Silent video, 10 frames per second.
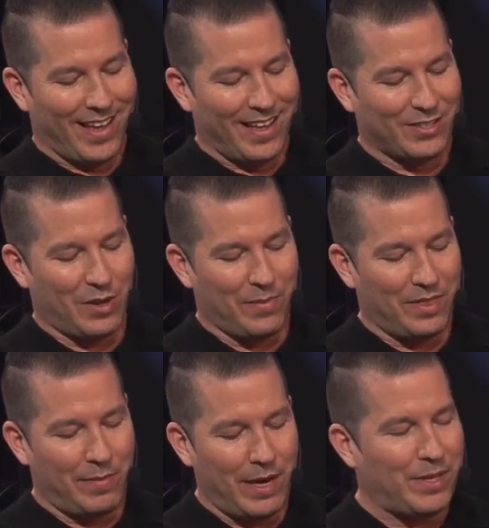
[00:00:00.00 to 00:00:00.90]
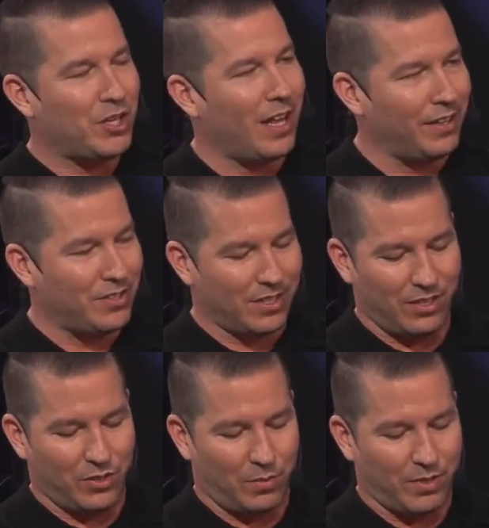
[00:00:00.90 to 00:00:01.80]
So there may be challenges
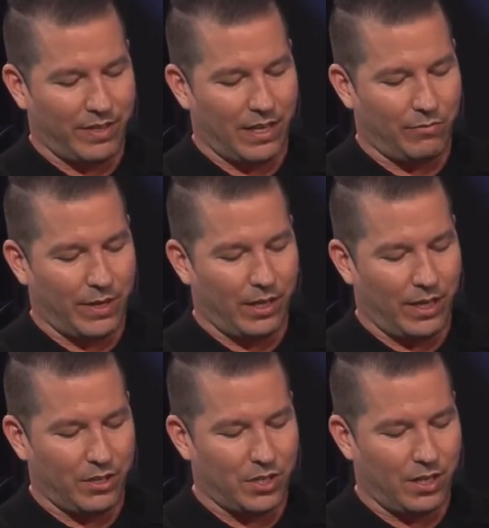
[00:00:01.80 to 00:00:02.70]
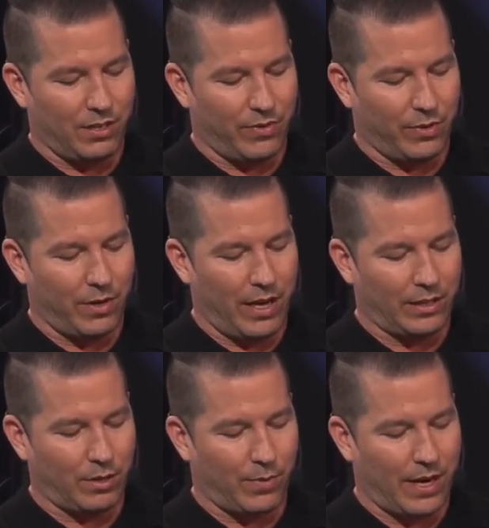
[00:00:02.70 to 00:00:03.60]
in terms of the regulation for the
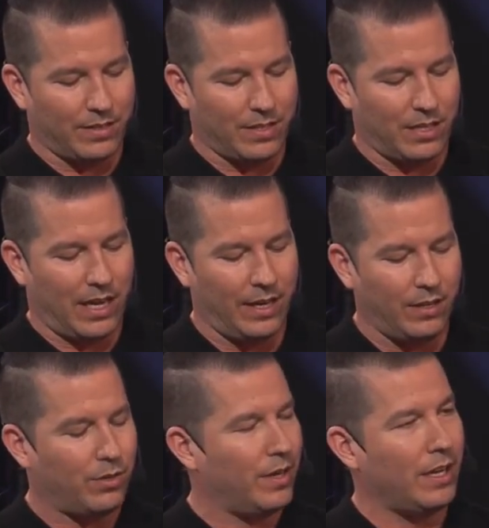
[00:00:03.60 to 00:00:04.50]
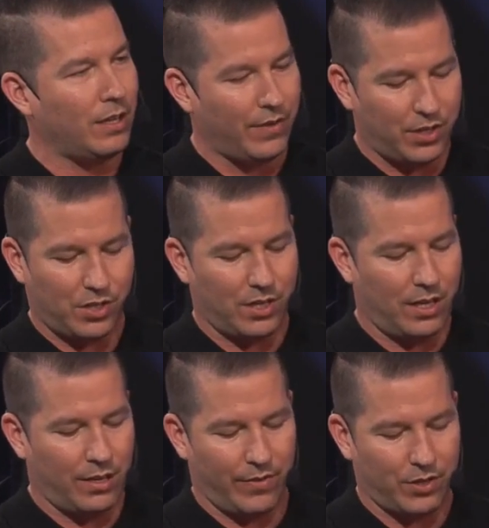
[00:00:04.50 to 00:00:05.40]
enterprises, hindering
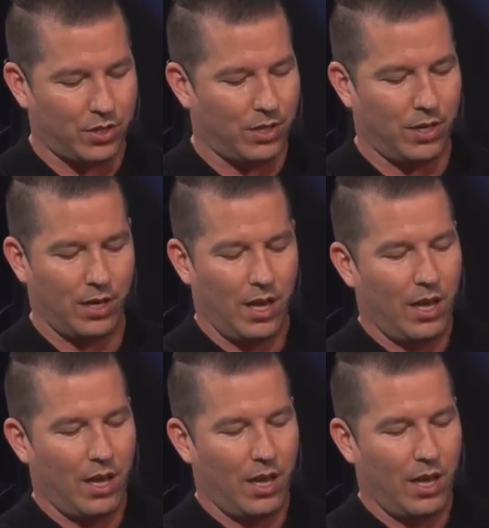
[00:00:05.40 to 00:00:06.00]
innovation.